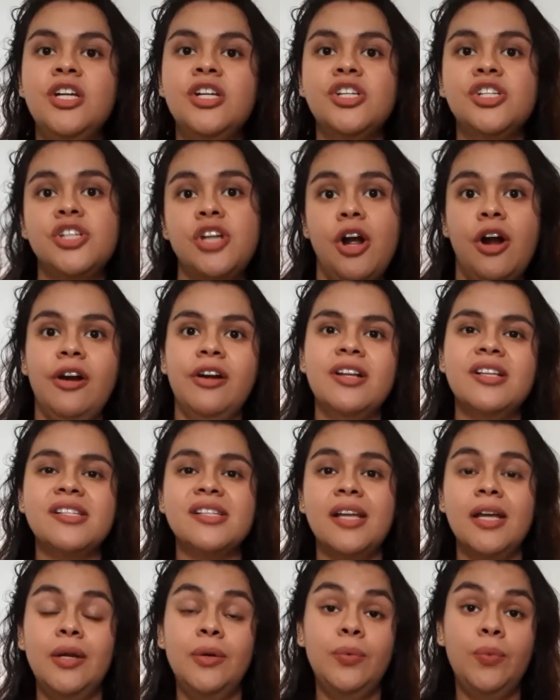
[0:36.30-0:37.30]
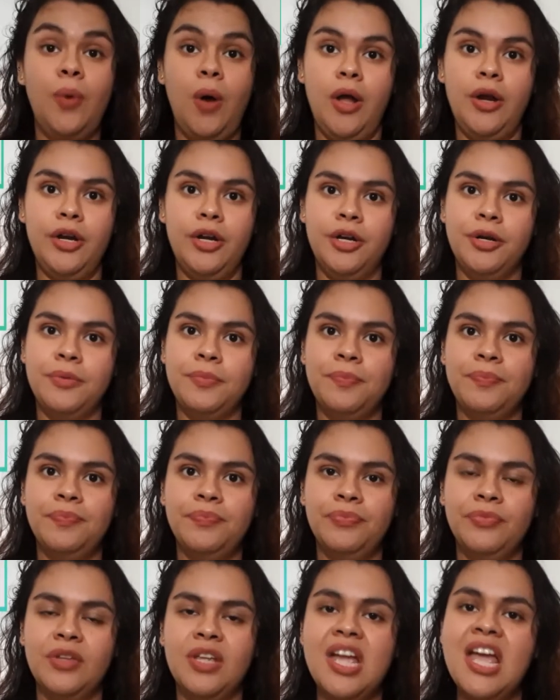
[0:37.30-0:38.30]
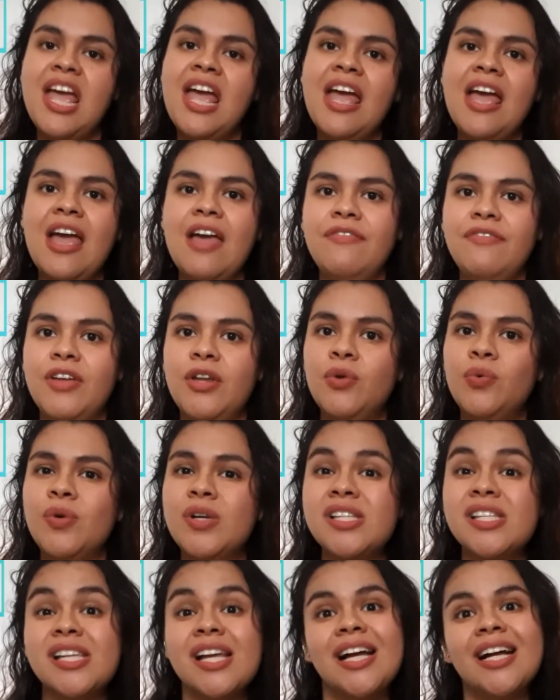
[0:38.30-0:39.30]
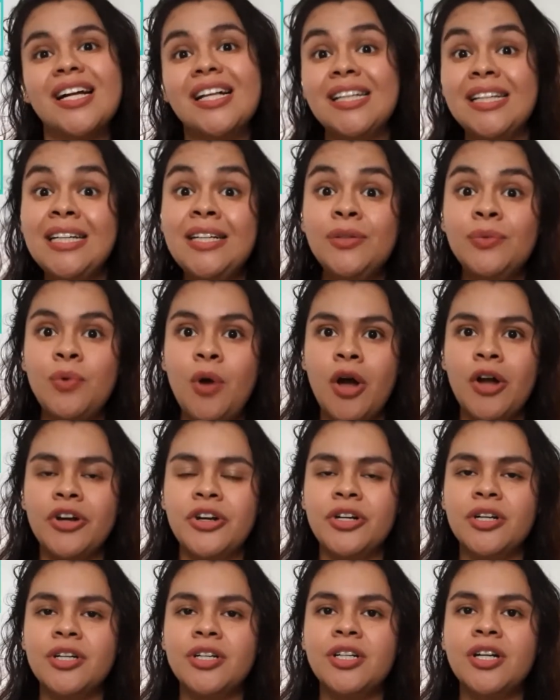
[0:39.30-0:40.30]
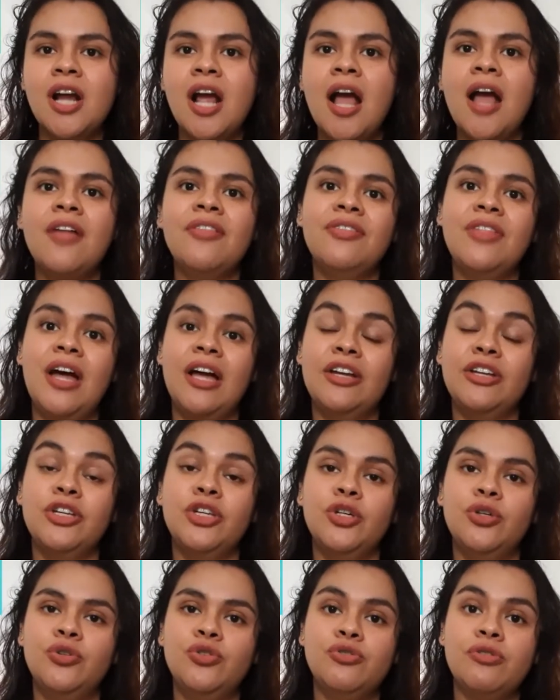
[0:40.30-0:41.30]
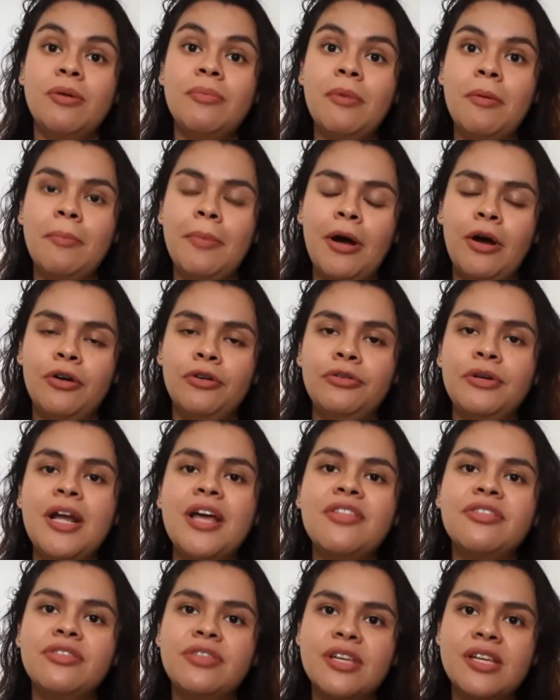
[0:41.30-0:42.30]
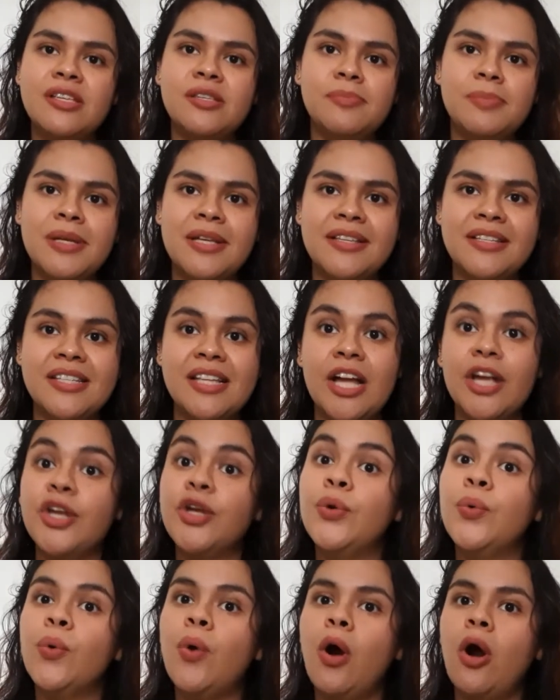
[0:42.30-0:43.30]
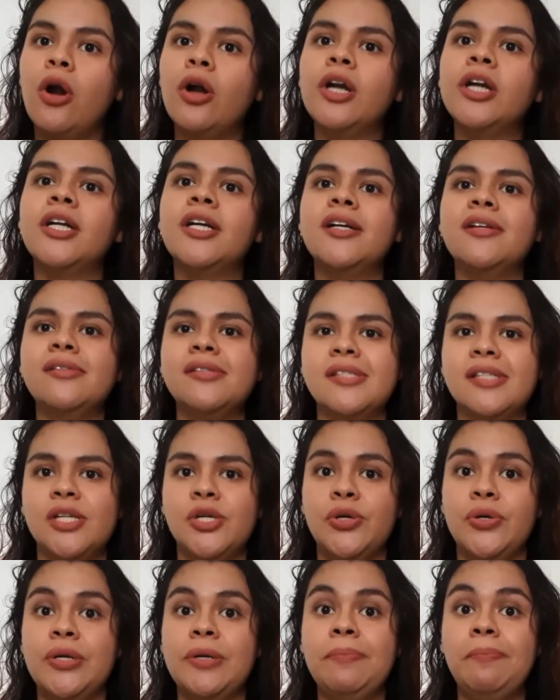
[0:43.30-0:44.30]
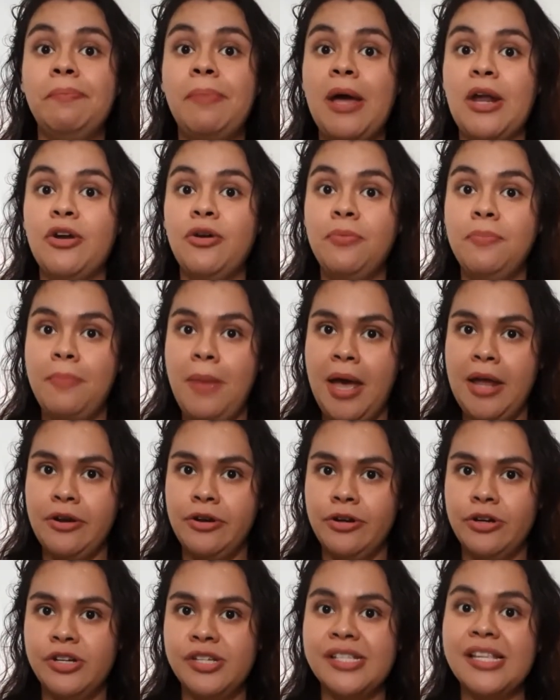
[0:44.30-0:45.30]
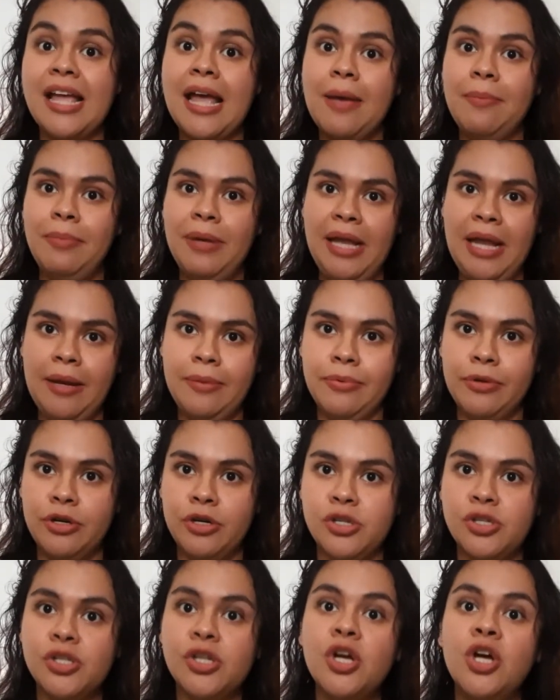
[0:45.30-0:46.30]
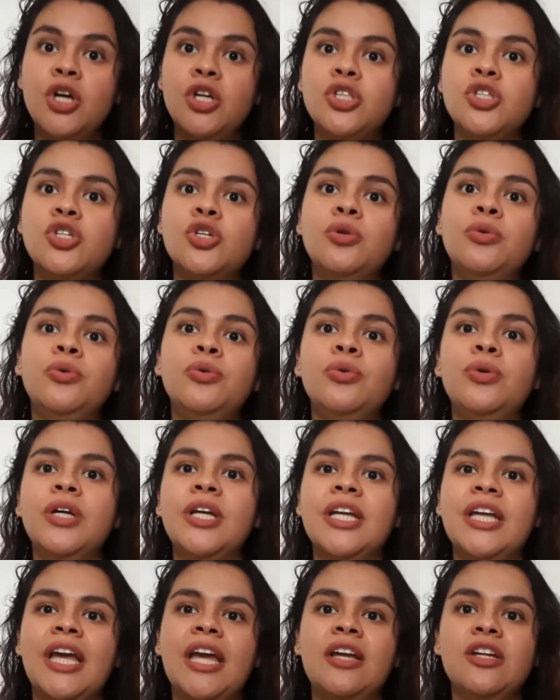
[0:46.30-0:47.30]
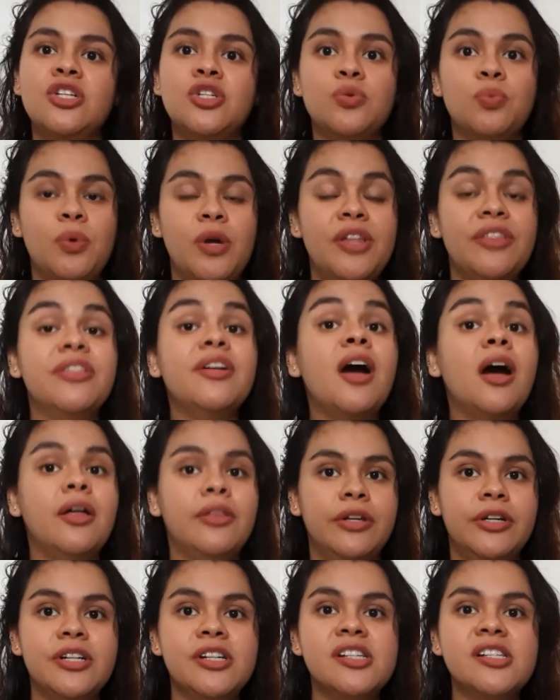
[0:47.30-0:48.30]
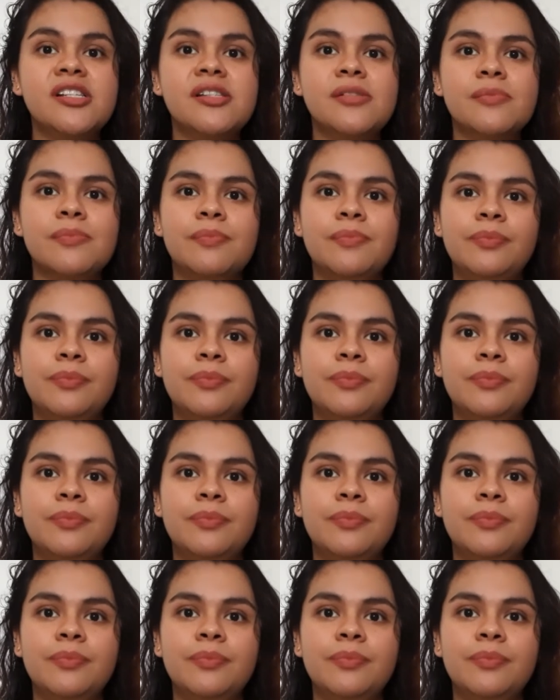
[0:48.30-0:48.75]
sharks in water. If it was clean water that you dream about, this means that you are considering better manners and behaviors to engage with others.